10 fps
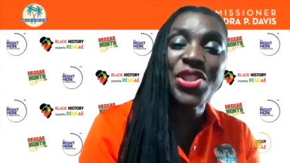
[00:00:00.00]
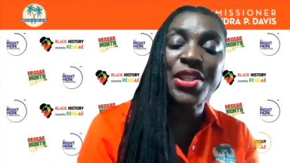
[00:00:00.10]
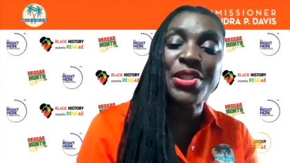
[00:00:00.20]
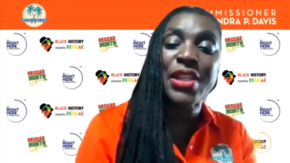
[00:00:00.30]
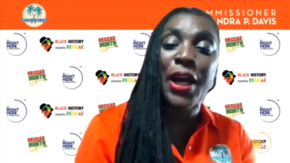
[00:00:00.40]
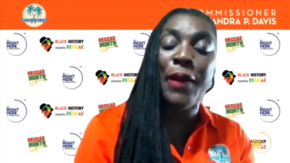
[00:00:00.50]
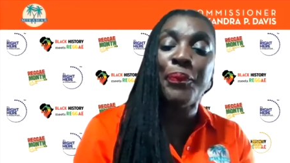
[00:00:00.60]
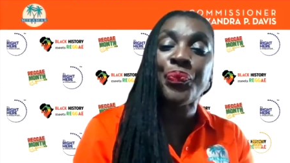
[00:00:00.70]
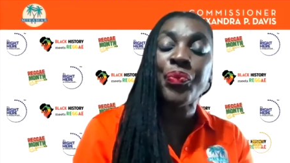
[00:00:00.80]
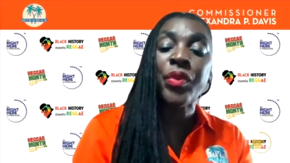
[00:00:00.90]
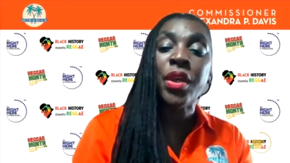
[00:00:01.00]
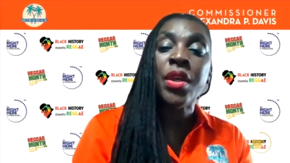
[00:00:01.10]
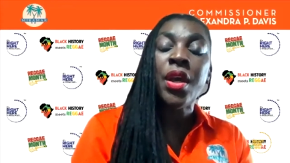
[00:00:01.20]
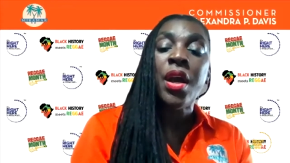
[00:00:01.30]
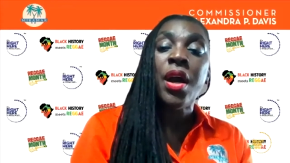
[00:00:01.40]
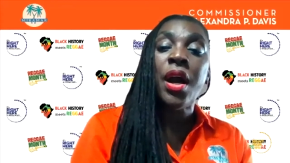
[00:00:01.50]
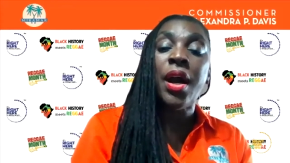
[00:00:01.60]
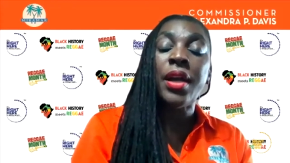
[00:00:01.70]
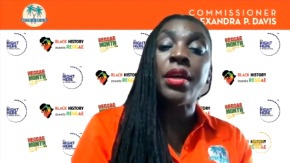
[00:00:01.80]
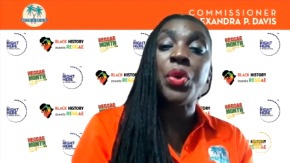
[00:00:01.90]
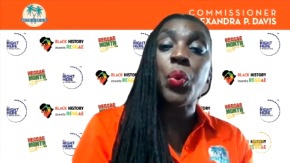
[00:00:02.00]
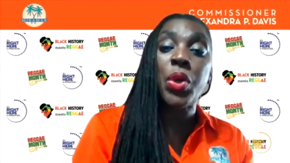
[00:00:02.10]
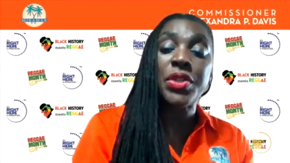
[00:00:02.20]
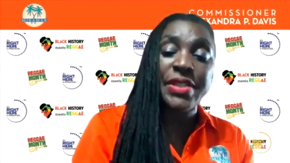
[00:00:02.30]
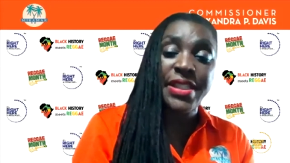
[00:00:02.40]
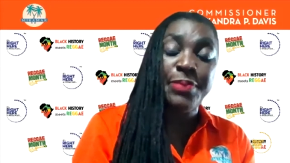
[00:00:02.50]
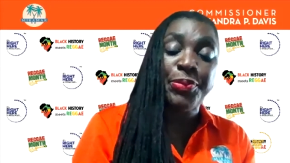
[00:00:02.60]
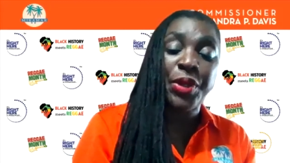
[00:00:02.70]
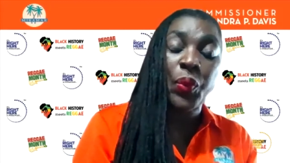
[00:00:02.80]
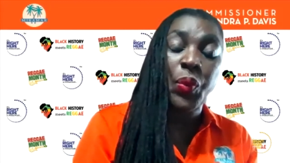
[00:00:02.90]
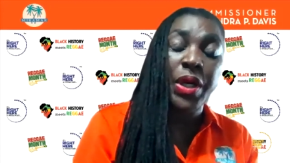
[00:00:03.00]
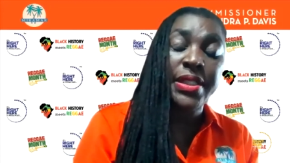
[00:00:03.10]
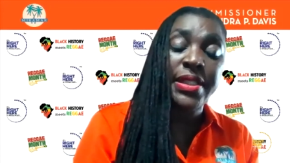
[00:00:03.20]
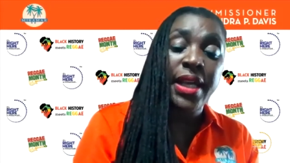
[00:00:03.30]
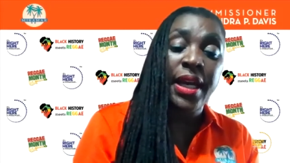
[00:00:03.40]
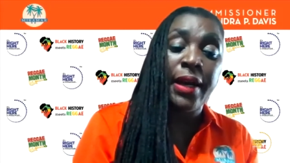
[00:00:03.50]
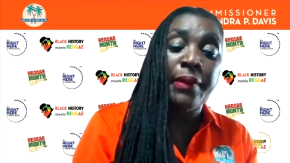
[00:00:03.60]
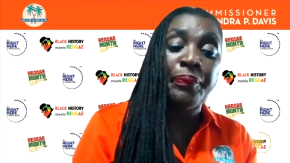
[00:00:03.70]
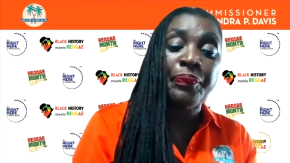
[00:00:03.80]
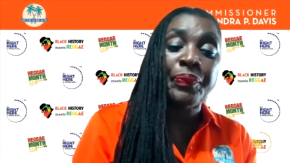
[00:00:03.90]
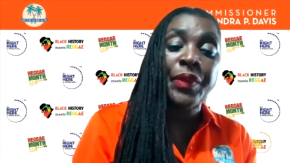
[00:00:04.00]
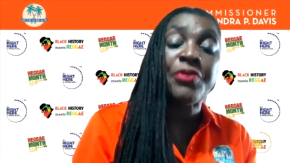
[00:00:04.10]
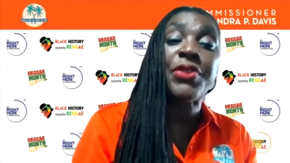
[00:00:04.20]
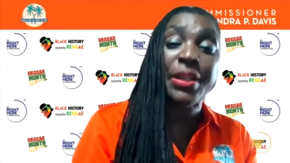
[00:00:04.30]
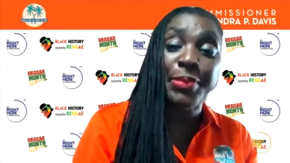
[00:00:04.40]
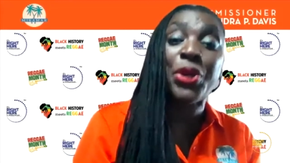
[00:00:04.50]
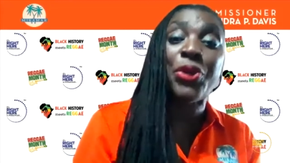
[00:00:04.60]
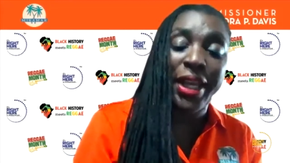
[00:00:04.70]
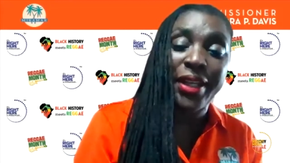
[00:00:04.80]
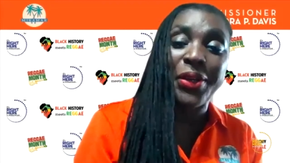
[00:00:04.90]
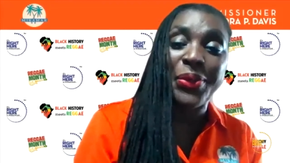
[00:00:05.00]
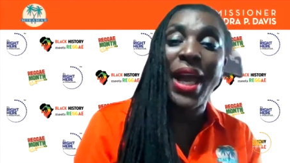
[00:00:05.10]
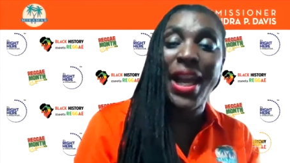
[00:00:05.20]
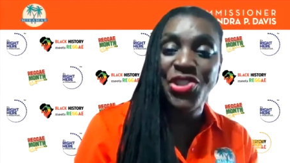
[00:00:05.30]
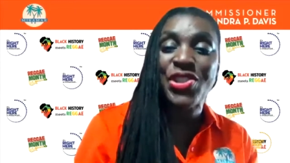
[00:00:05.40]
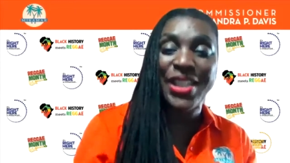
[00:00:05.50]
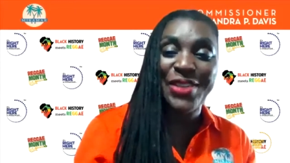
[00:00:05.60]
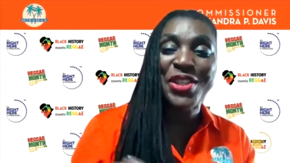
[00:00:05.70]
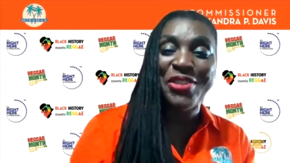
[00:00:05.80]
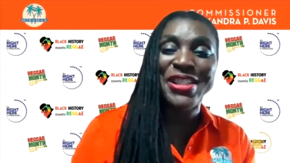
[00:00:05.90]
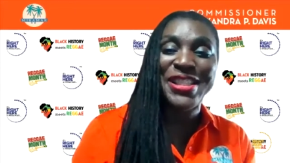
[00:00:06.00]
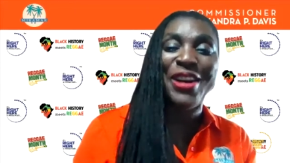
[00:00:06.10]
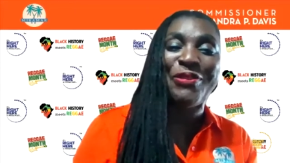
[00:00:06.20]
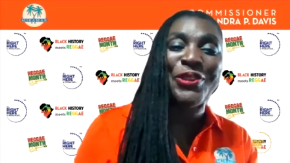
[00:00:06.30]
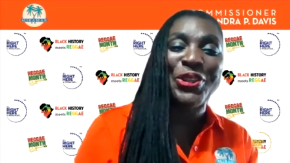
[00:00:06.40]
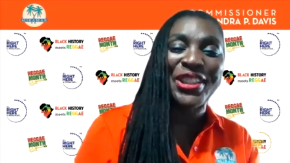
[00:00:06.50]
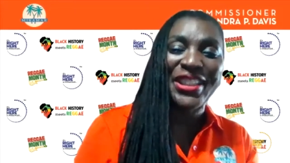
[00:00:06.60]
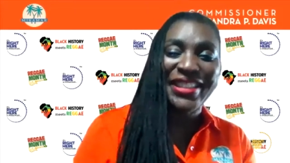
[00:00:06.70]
year's Icon Award recipient was Freddie McGregor, who actually lives here in South Florida.